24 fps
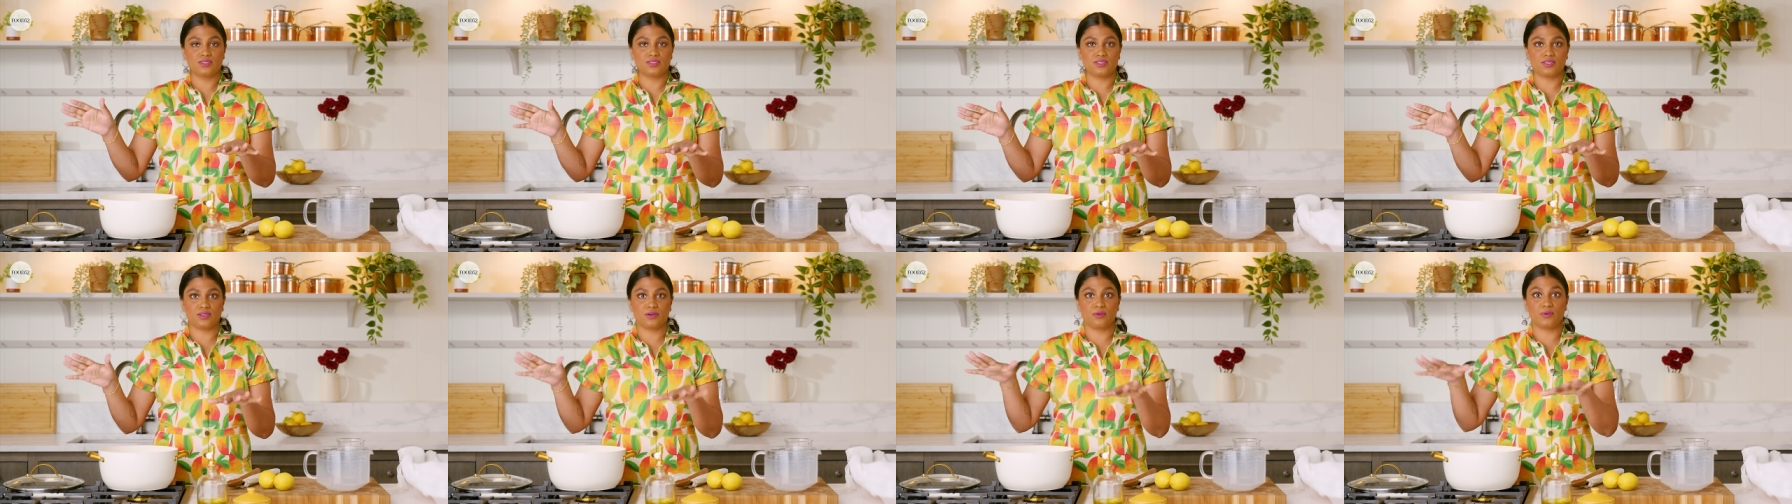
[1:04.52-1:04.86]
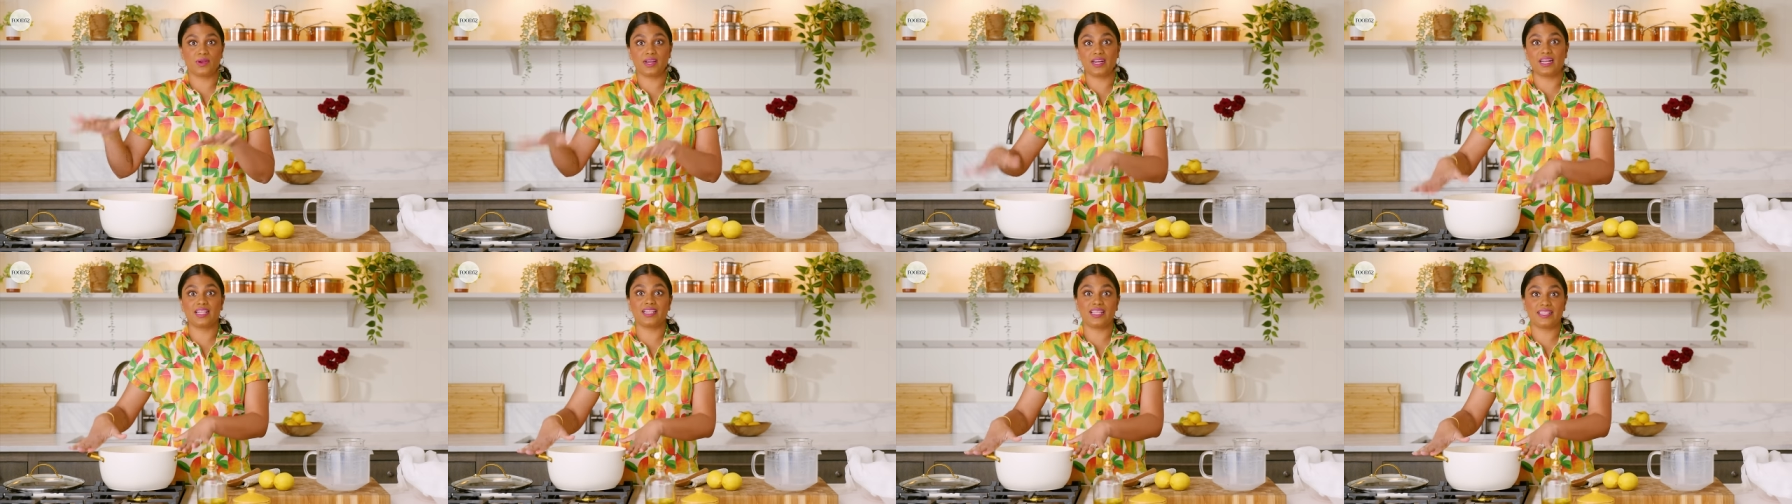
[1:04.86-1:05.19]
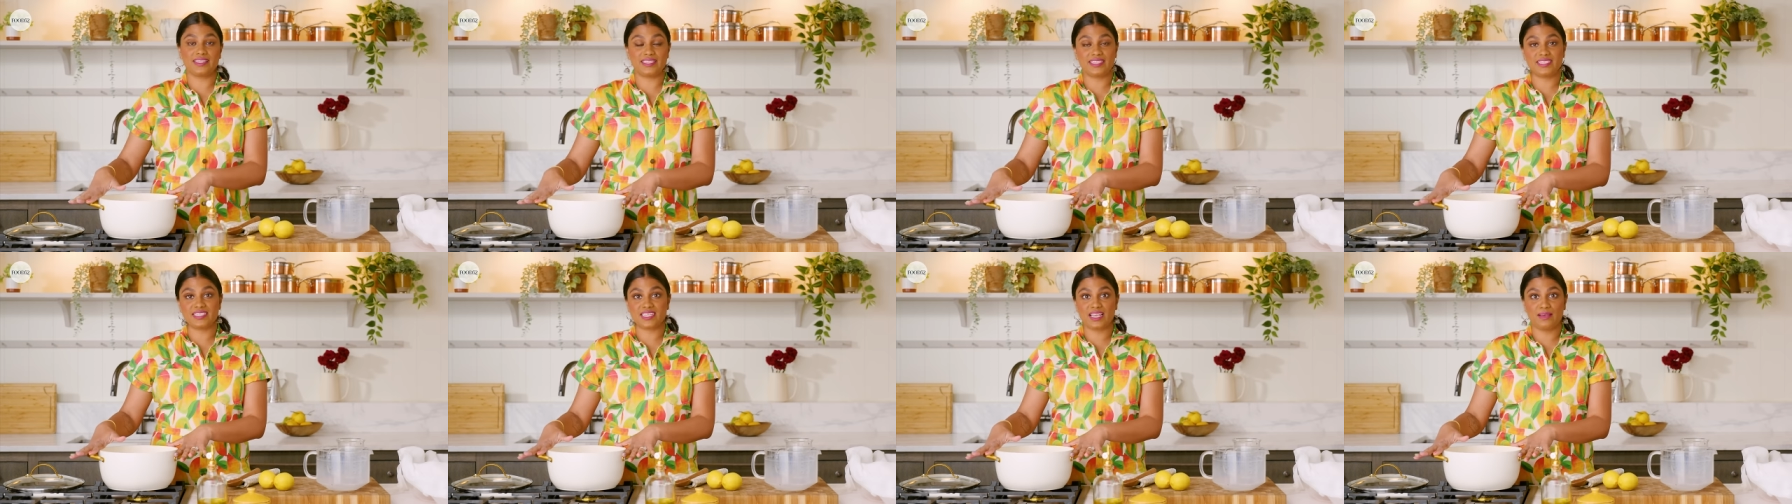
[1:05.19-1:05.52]
So we're gonna
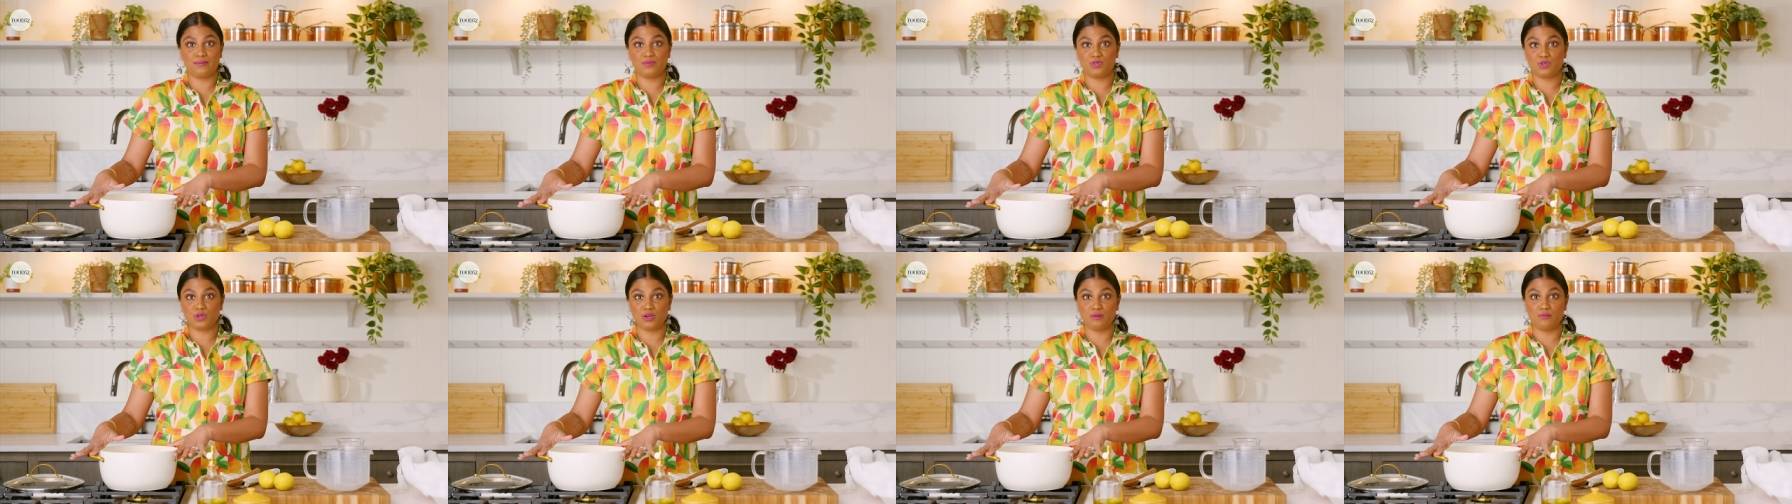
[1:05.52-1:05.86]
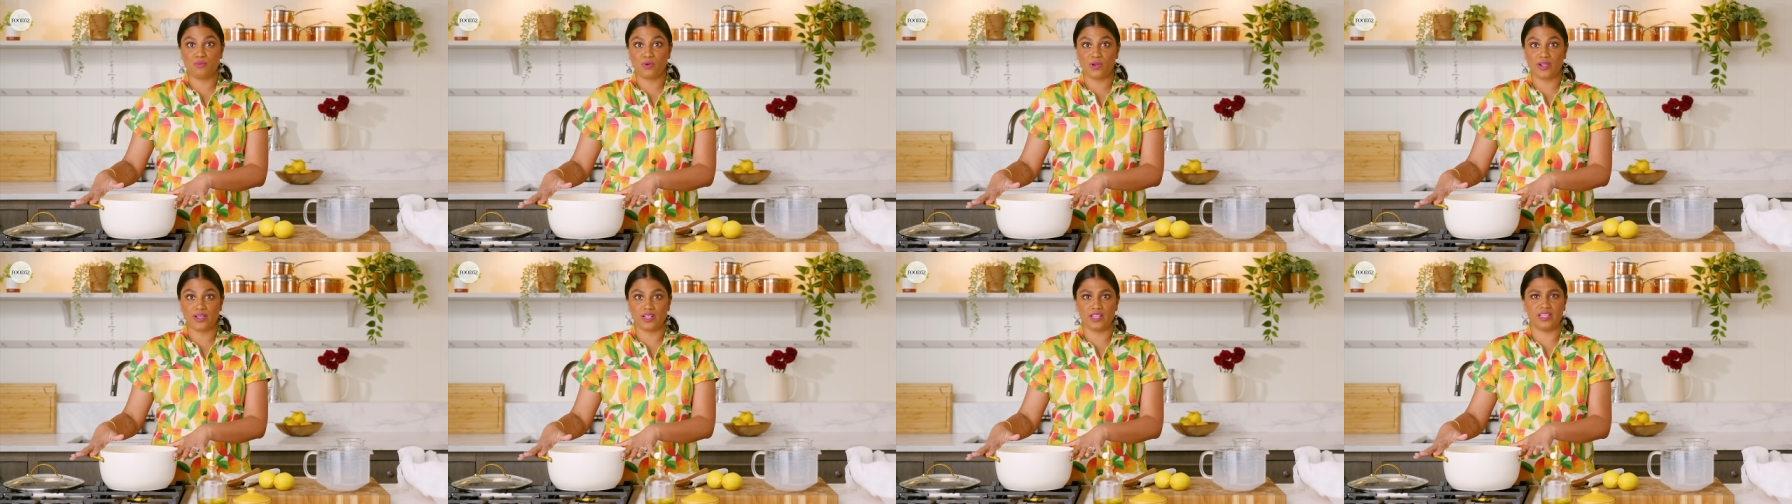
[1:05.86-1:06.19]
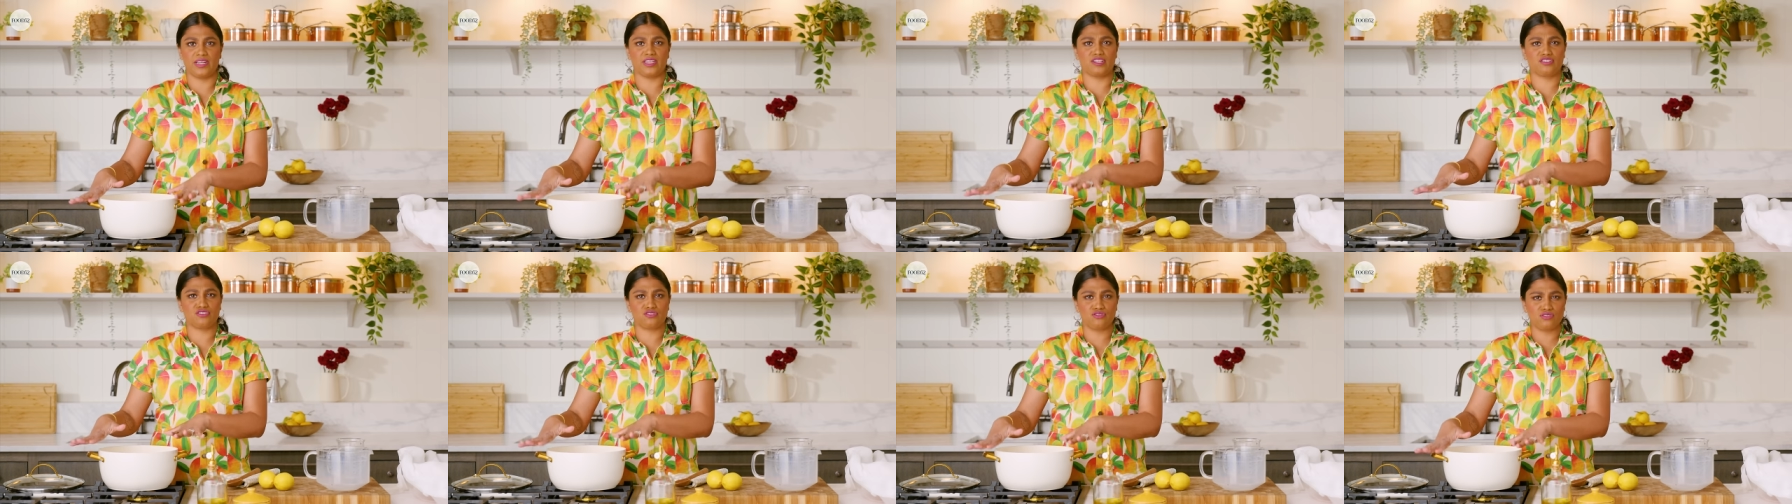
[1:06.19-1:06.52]
let this come to a boil,
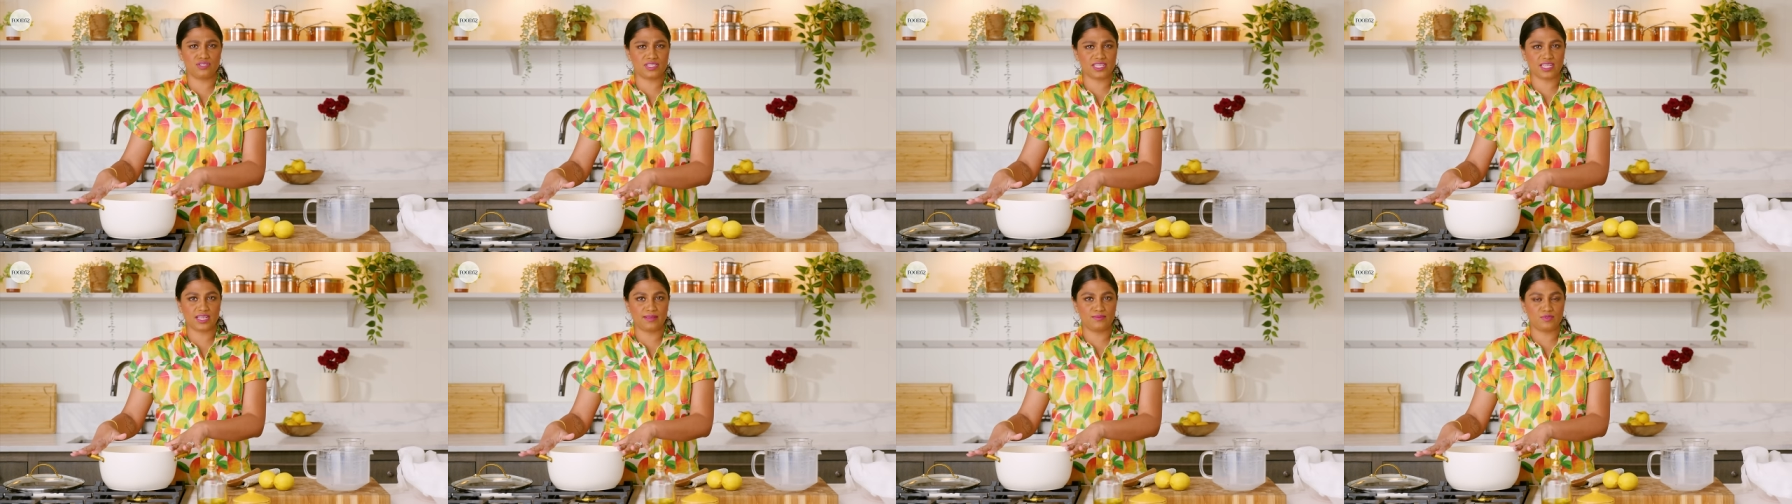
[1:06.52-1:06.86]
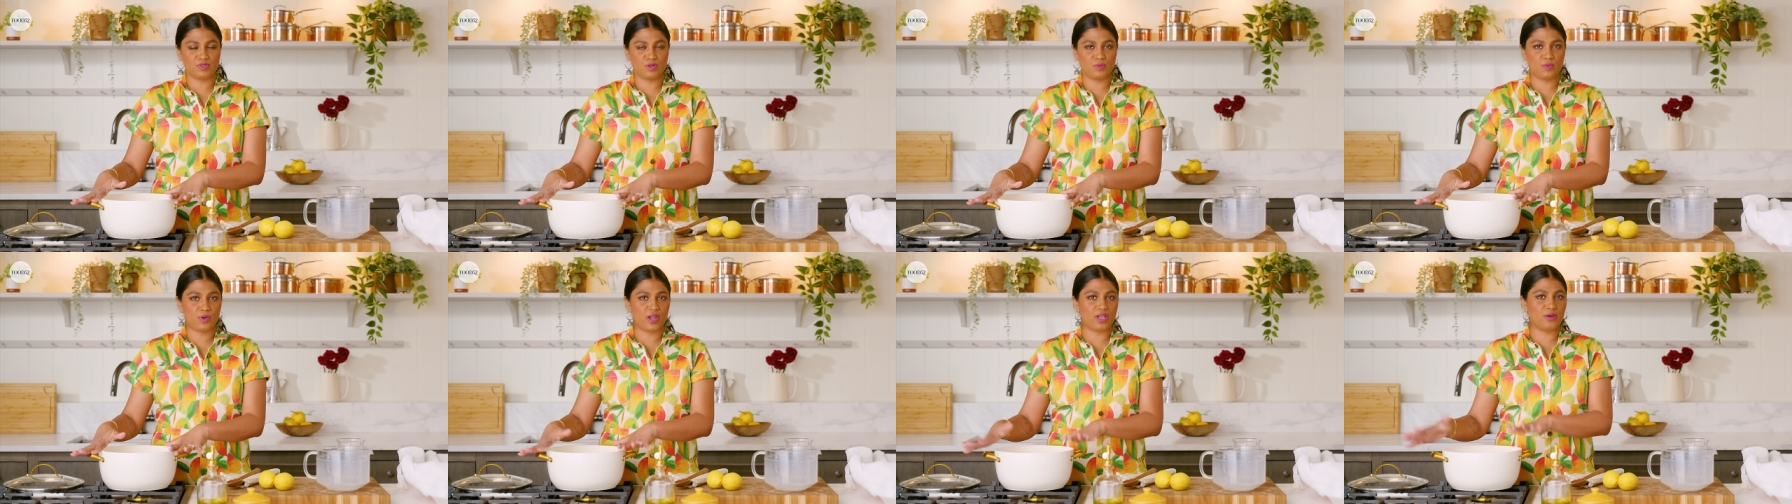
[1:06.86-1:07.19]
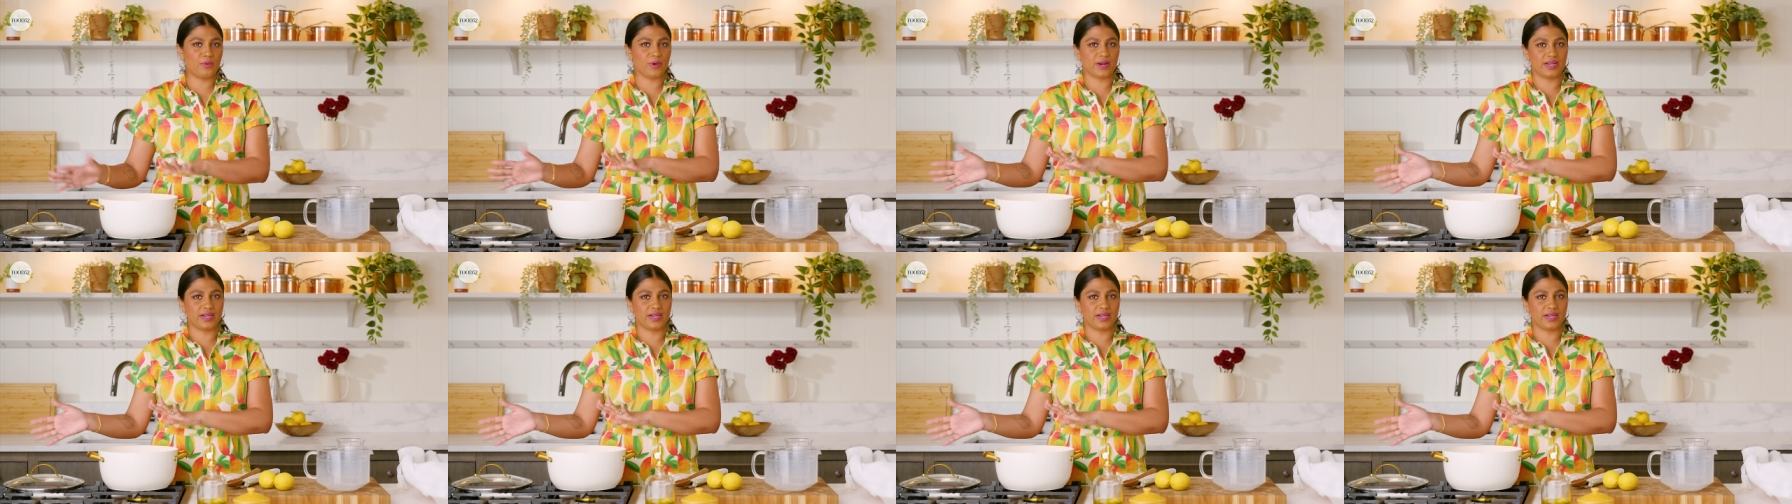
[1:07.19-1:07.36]
and as soon as it comes to a boil,